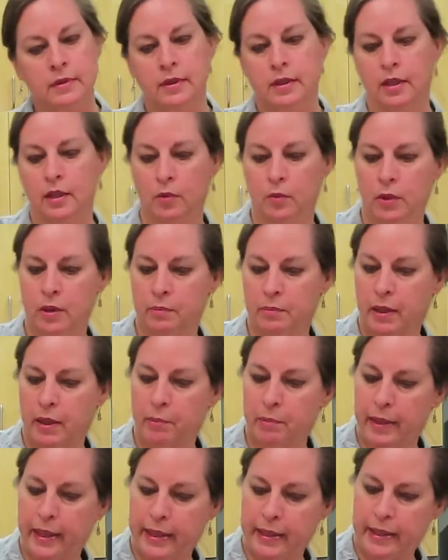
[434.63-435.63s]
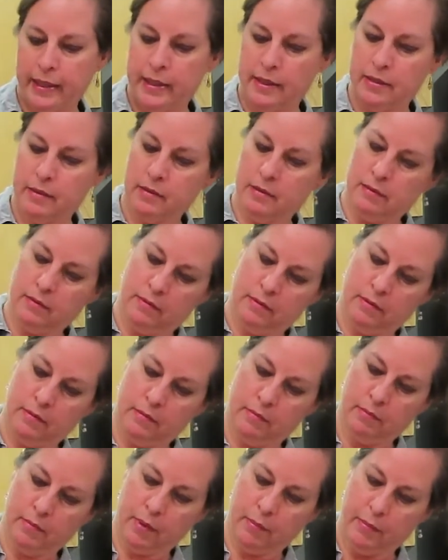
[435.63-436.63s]
There went my baking
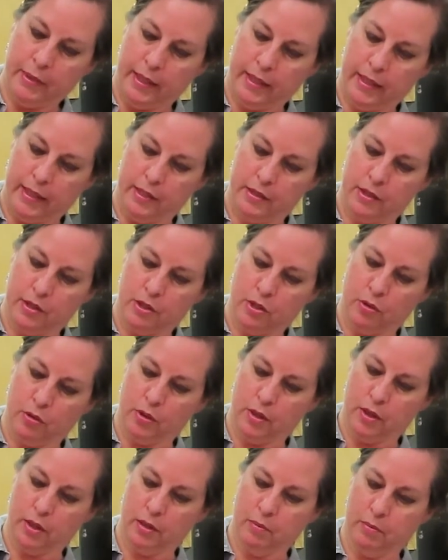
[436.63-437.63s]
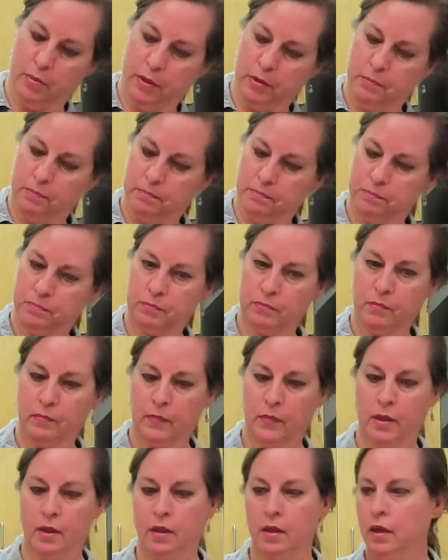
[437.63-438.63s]
soda, but
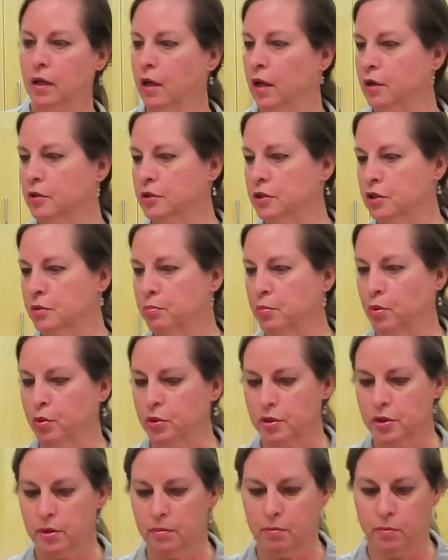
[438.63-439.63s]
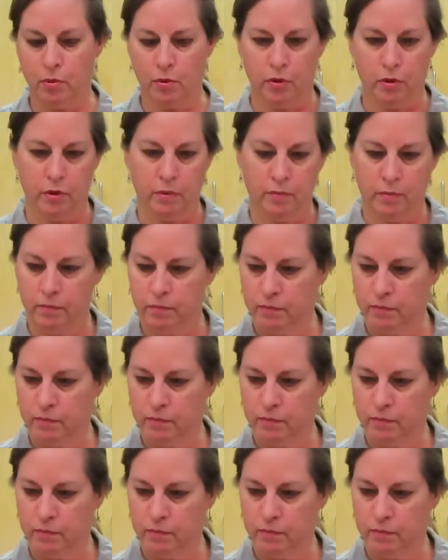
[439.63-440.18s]
I'll just pour some more.